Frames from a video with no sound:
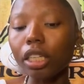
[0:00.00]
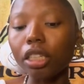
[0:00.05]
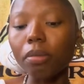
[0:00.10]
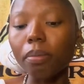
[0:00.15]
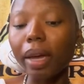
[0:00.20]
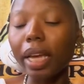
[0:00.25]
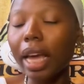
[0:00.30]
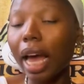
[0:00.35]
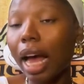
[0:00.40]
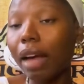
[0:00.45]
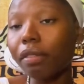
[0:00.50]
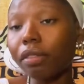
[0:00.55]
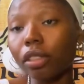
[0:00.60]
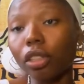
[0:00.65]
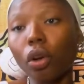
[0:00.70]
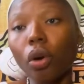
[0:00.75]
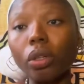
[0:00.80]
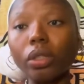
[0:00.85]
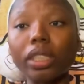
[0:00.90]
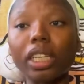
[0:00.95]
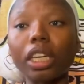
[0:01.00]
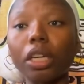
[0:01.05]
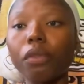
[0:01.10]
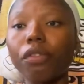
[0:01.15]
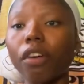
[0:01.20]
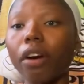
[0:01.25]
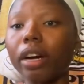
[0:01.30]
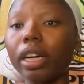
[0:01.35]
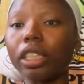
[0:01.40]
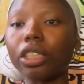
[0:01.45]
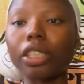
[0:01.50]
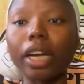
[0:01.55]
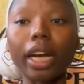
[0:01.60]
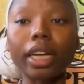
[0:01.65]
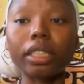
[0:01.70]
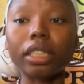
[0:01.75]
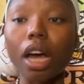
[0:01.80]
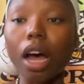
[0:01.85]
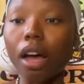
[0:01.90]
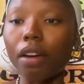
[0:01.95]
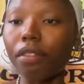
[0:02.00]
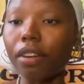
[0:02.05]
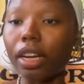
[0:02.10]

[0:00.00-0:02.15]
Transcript: You may have goals that you've already checked off,